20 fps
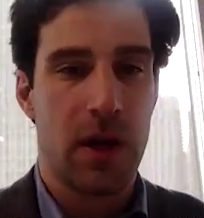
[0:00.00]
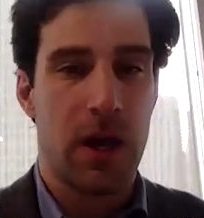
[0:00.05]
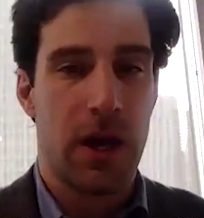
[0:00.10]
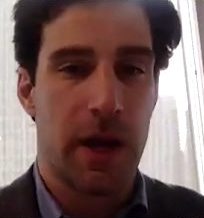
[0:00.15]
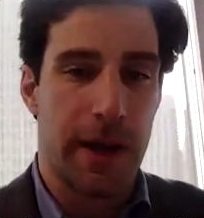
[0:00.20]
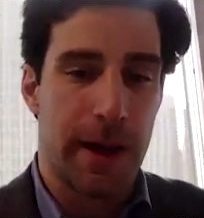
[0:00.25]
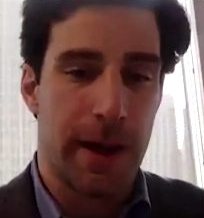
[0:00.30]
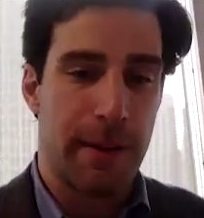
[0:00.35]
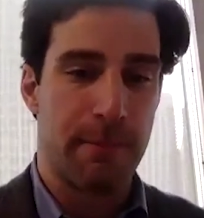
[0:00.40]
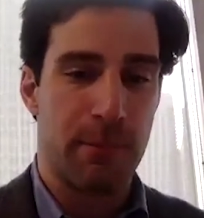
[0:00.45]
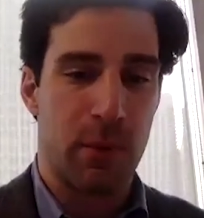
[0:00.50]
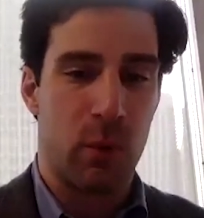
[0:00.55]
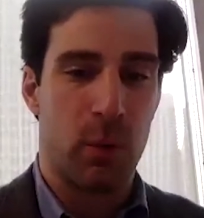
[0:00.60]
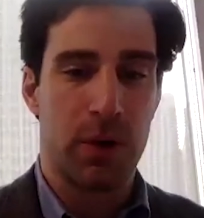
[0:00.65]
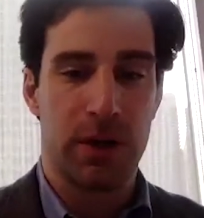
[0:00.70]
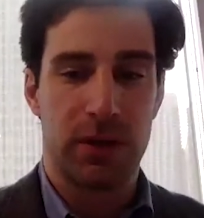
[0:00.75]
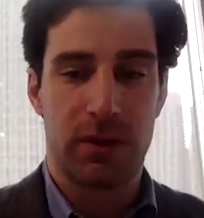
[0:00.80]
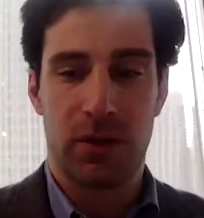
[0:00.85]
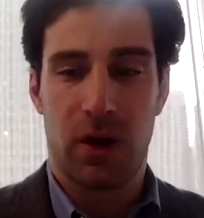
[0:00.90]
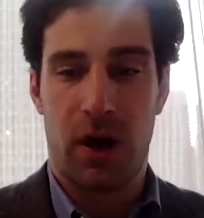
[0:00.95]
But what
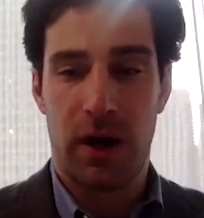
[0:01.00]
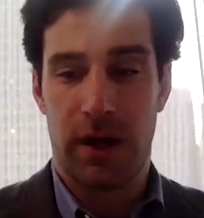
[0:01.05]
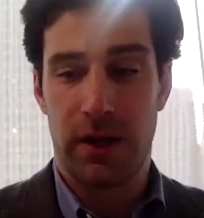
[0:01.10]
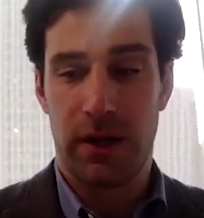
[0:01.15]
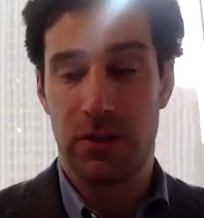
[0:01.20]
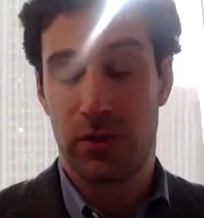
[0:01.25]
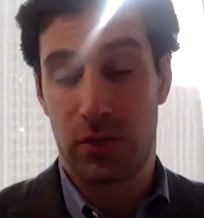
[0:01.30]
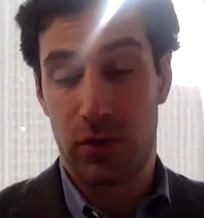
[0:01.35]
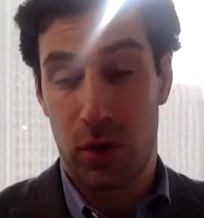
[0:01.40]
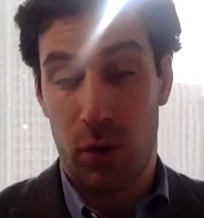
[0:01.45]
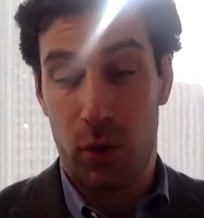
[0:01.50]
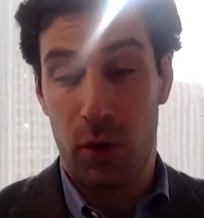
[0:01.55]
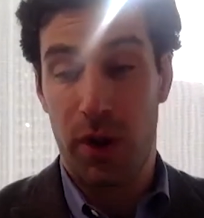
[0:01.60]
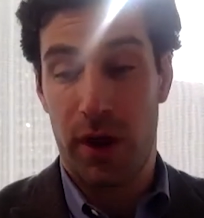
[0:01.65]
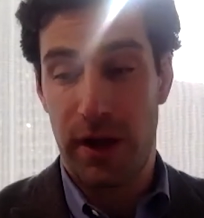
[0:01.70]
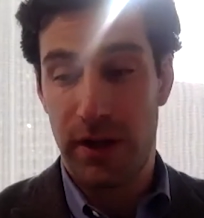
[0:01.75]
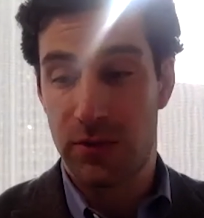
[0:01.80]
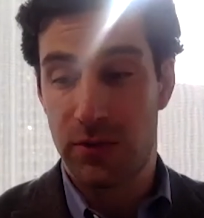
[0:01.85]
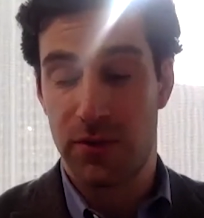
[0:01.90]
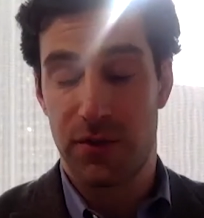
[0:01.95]
it taught us or told
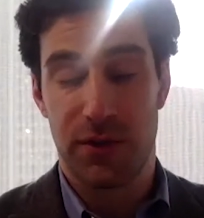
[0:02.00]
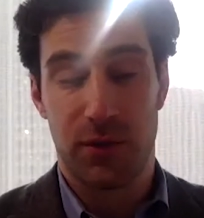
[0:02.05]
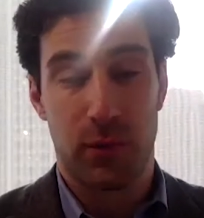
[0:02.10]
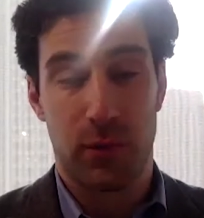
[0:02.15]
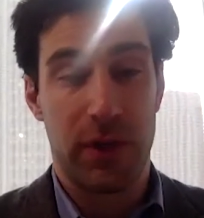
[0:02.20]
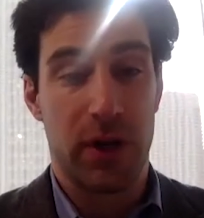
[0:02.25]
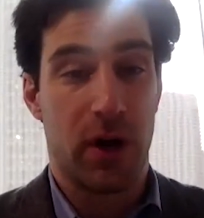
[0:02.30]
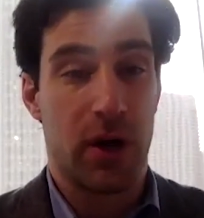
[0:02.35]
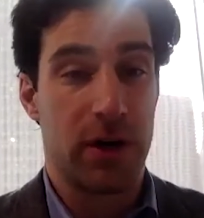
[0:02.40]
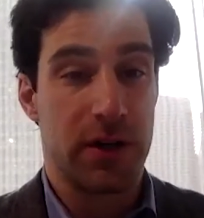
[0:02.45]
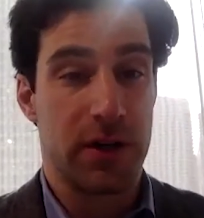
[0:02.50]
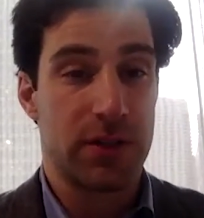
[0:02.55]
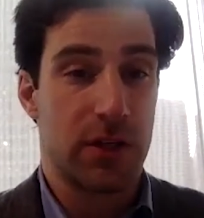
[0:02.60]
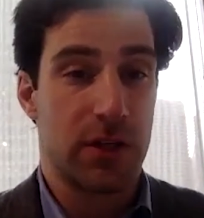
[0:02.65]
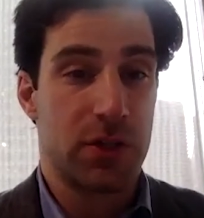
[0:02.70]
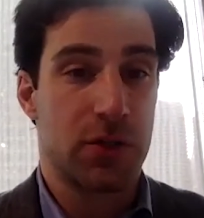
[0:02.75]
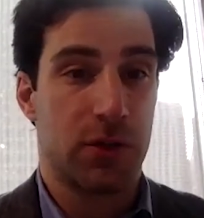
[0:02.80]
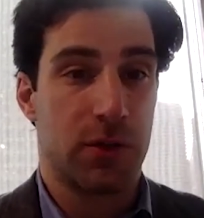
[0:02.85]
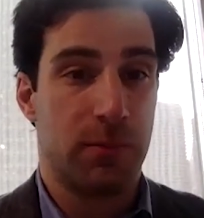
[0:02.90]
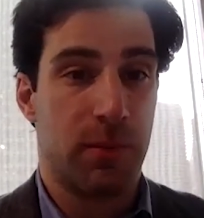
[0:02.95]
us was that we are an
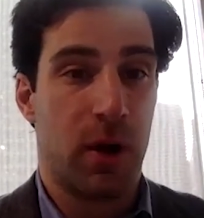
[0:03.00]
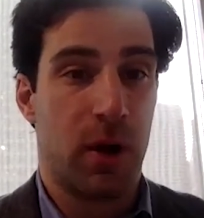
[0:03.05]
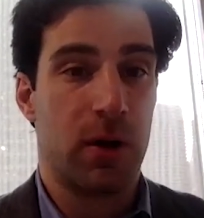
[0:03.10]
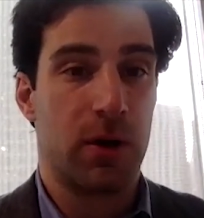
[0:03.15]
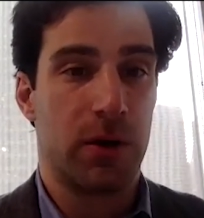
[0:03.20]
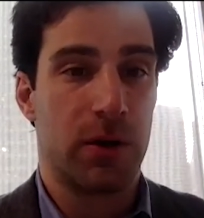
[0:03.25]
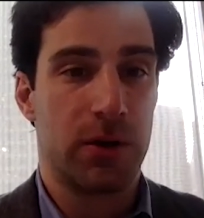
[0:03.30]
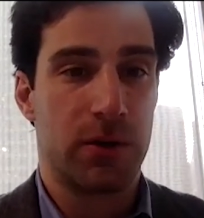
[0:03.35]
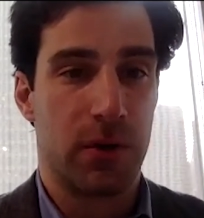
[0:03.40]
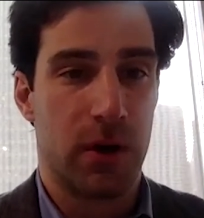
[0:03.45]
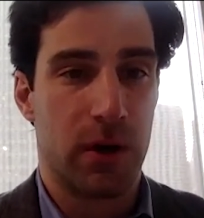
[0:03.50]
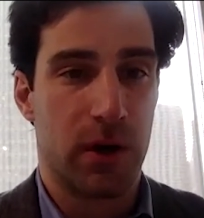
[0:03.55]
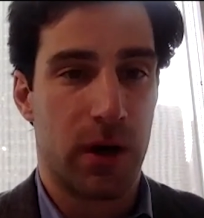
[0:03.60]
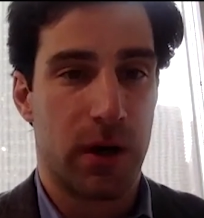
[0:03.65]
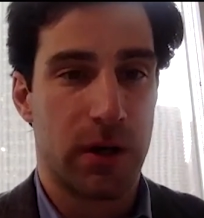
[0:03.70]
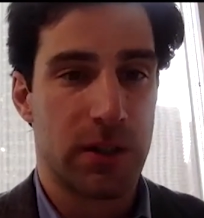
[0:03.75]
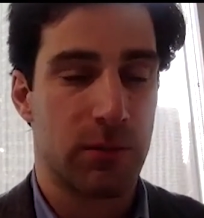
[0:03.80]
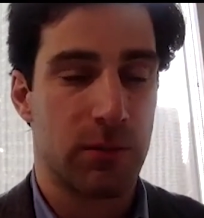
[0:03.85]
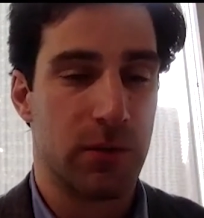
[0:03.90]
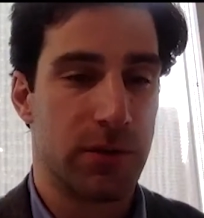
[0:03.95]
essential partner to our
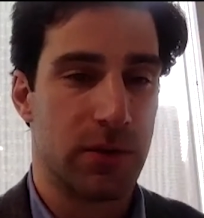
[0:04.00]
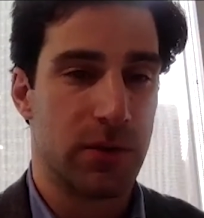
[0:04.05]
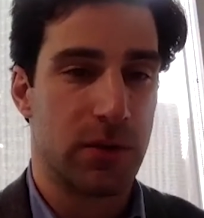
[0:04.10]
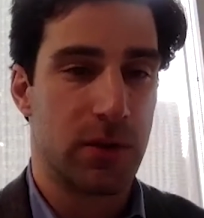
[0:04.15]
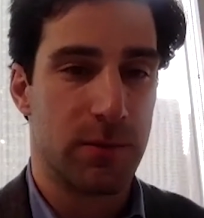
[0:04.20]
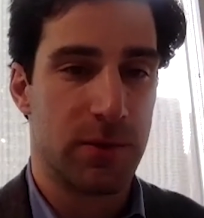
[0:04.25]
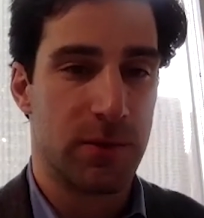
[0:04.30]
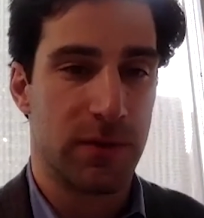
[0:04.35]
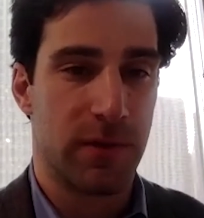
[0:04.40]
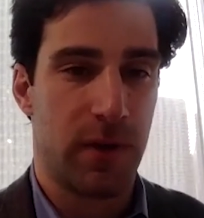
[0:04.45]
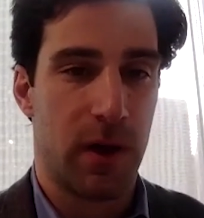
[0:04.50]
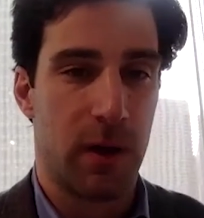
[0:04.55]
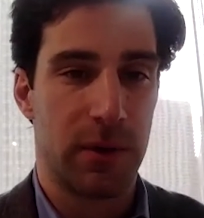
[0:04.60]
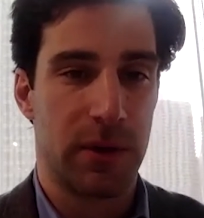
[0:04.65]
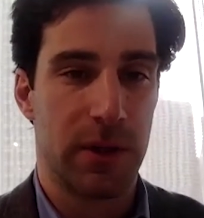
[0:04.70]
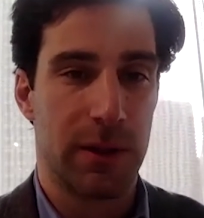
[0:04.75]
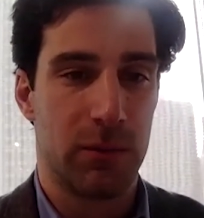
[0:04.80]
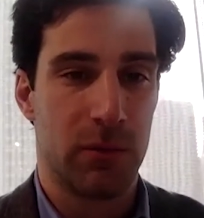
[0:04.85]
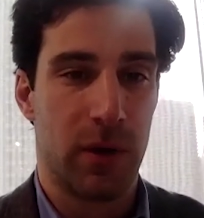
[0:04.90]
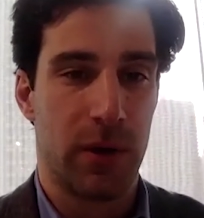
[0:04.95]
customers in terms of helping
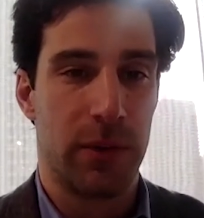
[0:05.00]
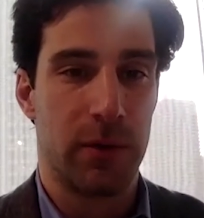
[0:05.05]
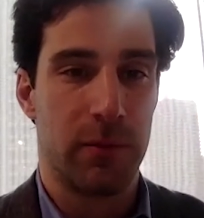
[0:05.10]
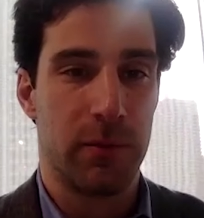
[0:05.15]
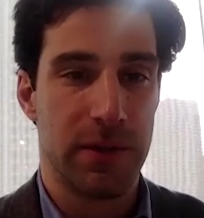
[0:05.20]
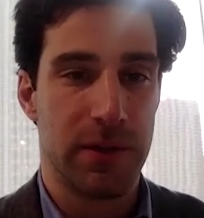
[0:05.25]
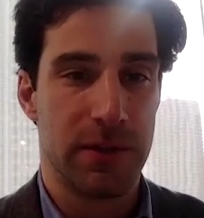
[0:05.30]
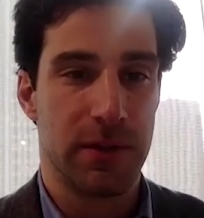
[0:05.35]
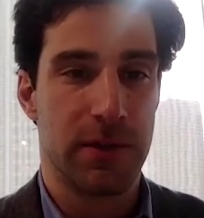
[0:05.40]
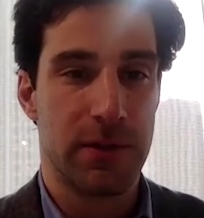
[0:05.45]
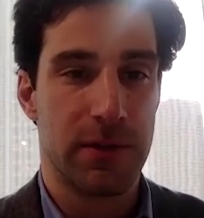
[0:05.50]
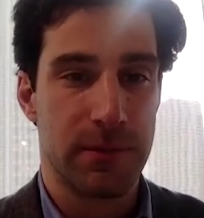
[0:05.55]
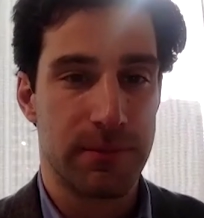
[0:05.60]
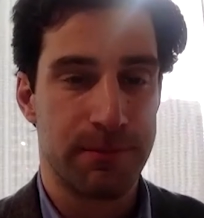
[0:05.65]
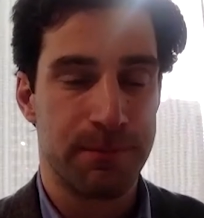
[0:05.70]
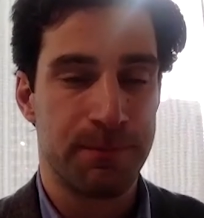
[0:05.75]
them run their business.